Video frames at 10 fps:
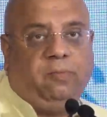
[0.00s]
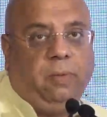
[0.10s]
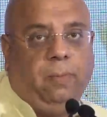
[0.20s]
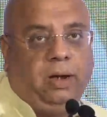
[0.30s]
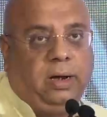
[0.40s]
We
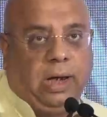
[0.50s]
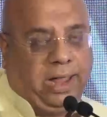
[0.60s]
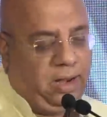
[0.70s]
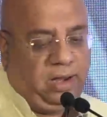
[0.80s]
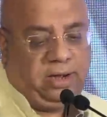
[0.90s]
built it
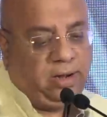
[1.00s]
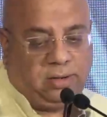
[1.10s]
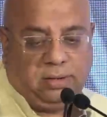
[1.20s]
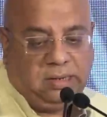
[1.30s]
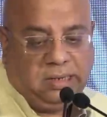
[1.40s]
like a leader
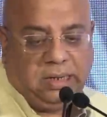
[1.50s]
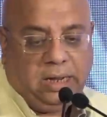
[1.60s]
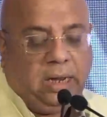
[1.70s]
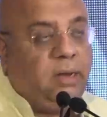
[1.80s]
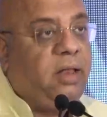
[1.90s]

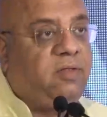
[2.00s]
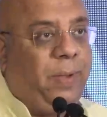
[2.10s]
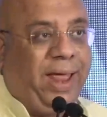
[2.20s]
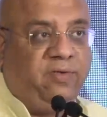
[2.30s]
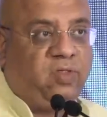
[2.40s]
in a
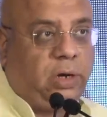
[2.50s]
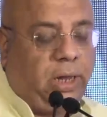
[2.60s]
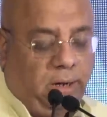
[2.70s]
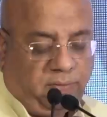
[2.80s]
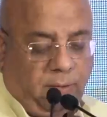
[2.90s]
span of three
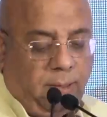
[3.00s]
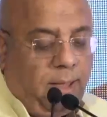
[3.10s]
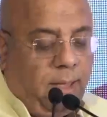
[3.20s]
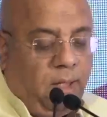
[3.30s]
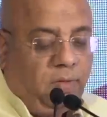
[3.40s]
years.
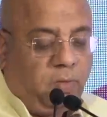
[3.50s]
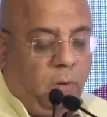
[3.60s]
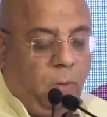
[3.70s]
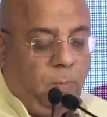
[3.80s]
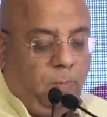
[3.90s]

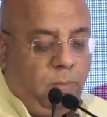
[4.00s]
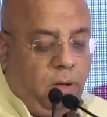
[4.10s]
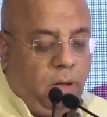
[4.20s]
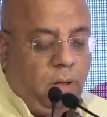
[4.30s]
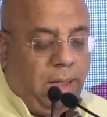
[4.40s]
So
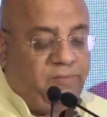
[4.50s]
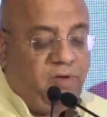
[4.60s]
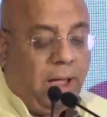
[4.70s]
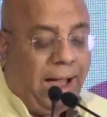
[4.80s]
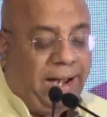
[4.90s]
and
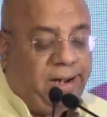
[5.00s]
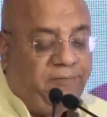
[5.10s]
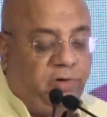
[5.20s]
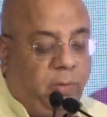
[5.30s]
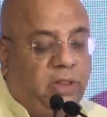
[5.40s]
we hired
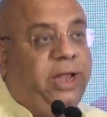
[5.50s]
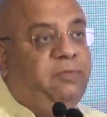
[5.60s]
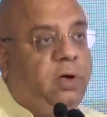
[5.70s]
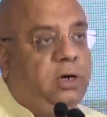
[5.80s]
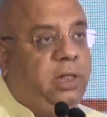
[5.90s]
everyone that
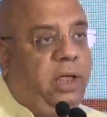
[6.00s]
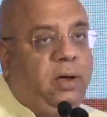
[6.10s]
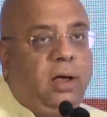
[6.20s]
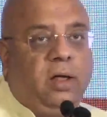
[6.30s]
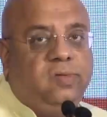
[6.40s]
worked there.
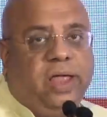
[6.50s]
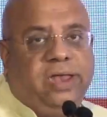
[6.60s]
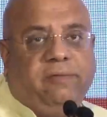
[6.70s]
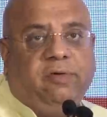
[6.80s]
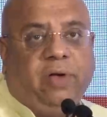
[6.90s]
So I
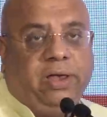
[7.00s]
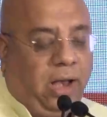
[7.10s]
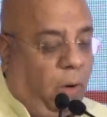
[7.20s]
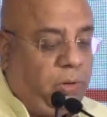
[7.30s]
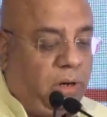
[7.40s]
never
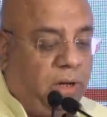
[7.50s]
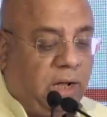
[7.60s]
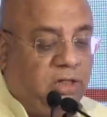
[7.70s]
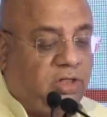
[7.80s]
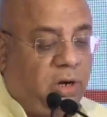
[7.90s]
encountered a
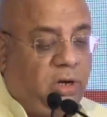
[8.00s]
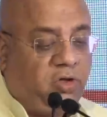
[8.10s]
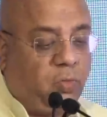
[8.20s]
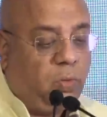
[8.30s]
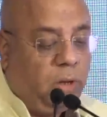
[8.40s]
cultural
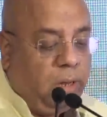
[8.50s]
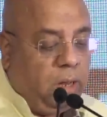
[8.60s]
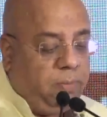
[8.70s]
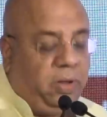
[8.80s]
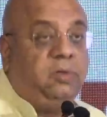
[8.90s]
issue
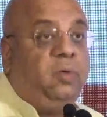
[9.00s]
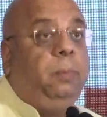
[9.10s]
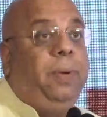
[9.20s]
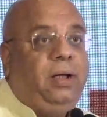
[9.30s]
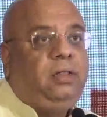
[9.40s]
because we
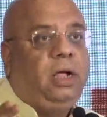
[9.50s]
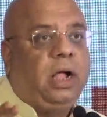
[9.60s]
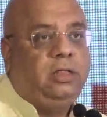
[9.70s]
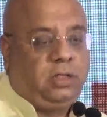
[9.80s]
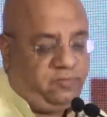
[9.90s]
built the
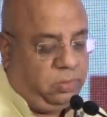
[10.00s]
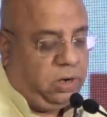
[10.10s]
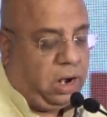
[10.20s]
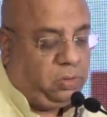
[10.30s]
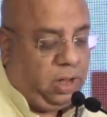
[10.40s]
culture from
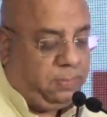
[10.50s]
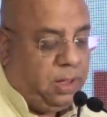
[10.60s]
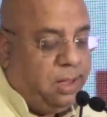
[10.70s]
ground up.